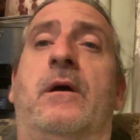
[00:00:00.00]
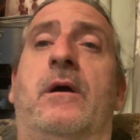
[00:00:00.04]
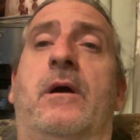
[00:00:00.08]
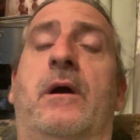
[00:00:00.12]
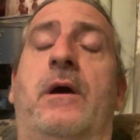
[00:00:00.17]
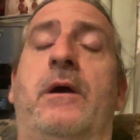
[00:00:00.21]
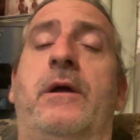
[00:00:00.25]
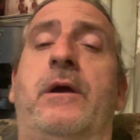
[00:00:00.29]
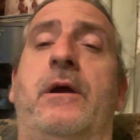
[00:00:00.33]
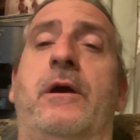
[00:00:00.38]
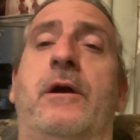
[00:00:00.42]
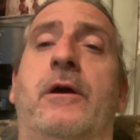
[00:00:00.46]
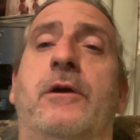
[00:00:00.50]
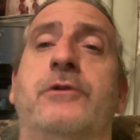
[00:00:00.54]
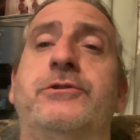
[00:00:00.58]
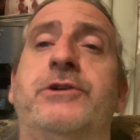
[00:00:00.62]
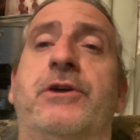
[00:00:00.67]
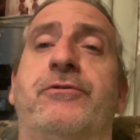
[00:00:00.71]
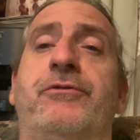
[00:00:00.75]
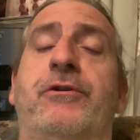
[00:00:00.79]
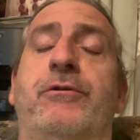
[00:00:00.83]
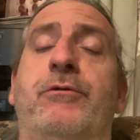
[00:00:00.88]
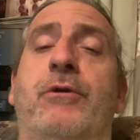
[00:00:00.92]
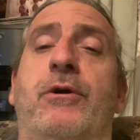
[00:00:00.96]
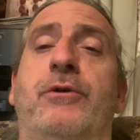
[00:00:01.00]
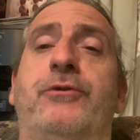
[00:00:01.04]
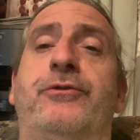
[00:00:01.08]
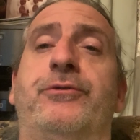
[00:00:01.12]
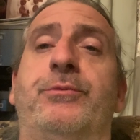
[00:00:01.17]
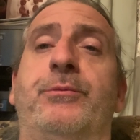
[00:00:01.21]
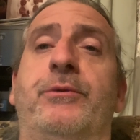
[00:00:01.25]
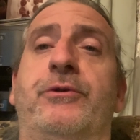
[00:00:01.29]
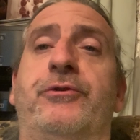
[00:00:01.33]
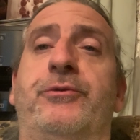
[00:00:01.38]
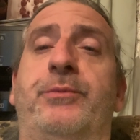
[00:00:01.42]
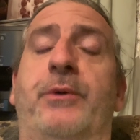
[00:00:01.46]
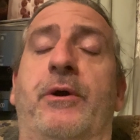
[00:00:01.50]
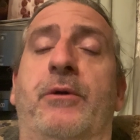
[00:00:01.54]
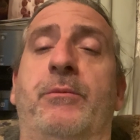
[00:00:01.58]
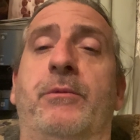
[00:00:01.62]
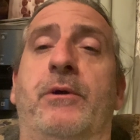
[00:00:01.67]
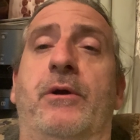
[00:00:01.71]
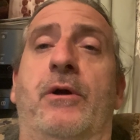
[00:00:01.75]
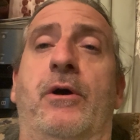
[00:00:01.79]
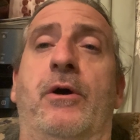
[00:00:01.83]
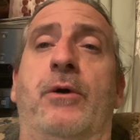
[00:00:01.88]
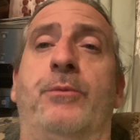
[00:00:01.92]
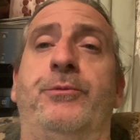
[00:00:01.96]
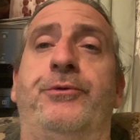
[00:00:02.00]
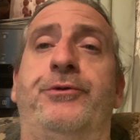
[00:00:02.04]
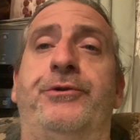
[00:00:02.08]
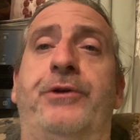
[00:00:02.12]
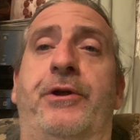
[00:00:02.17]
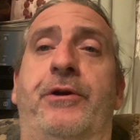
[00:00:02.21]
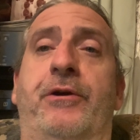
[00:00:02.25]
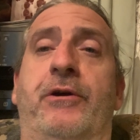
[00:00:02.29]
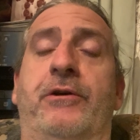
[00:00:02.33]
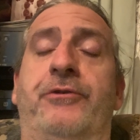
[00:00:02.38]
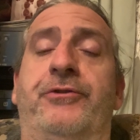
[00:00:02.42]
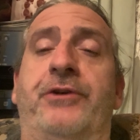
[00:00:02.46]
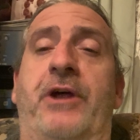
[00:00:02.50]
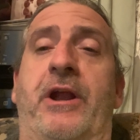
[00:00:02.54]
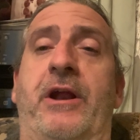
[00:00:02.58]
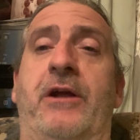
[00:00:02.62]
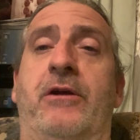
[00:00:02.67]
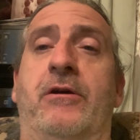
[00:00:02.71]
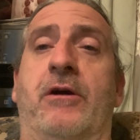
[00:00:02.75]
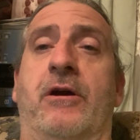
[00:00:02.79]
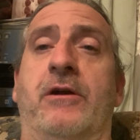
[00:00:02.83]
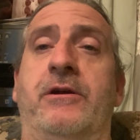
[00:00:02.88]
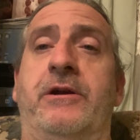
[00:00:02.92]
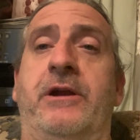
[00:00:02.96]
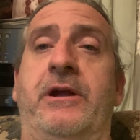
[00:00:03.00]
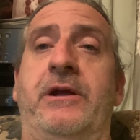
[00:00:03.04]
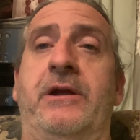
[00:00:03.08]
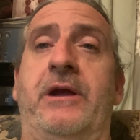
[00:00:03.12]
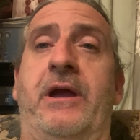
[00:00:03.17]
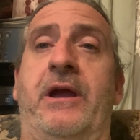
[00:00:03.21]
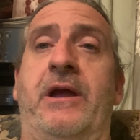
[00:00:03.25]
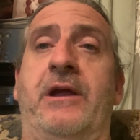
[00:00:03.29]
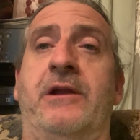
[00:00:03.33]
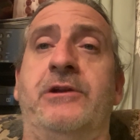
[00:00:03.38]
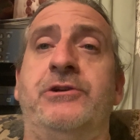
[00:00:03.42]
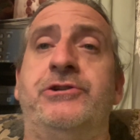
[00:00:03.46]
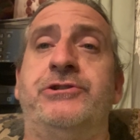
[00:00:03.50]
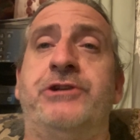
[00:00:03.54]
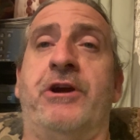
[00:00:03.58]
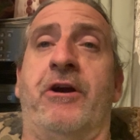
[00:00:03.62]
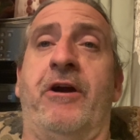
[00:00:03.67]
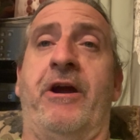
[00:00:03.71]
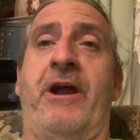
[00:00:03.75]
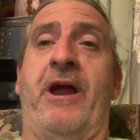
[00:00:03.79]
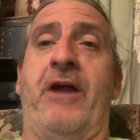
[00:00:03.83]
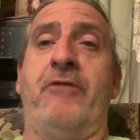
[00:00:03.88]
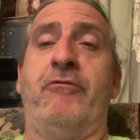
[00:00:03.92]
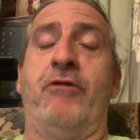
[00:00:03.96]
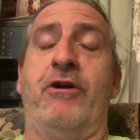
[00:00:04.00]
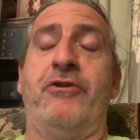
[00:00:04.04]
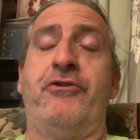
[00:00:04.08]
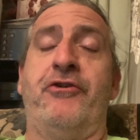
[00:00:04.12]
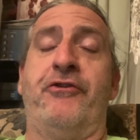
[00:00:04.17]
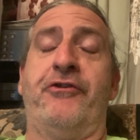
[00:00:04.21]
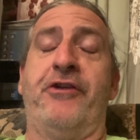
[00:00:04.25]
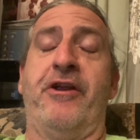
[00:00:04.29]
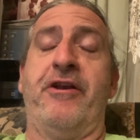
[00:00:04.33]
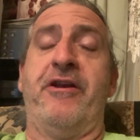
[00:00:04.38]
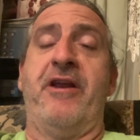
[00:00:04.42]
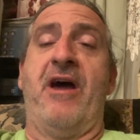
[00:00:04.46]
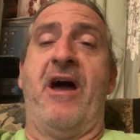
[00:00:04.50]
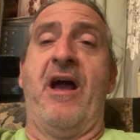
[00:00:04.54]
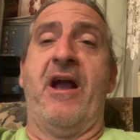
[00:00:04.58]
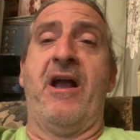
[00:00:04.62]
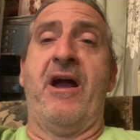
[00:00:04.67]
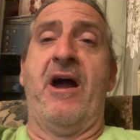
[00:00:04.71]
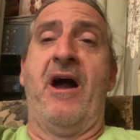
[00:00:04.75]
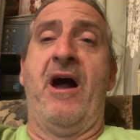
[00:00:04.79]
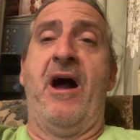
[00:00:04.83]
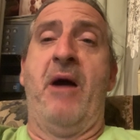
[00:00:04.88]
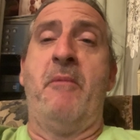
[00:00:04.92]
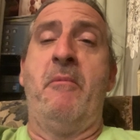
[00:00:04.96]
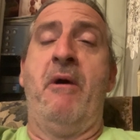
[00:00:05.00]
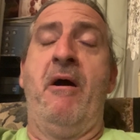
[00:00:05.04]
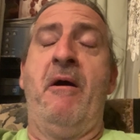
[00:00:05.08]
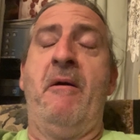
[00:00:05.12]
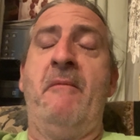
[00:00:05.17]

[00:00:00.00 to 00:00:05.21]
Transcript: Hi there, Jeffrey Rhoades from Experimental Homesteader, Exotic Gardening, and SheriAnnRicherson.com.